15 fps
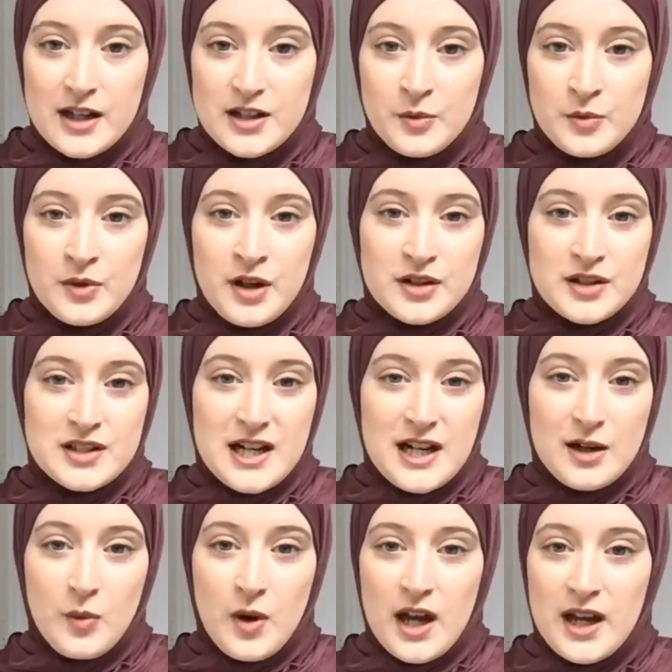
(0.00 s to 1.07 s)
I don't
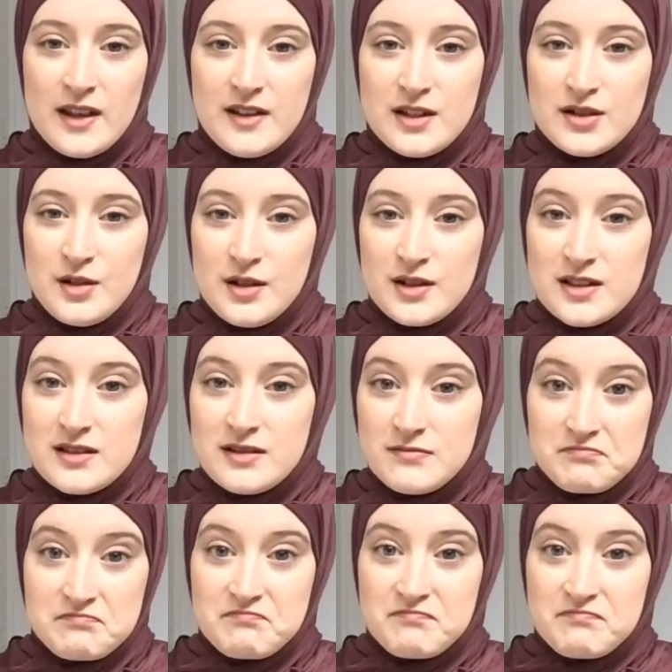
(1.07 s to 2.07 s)
understand why these students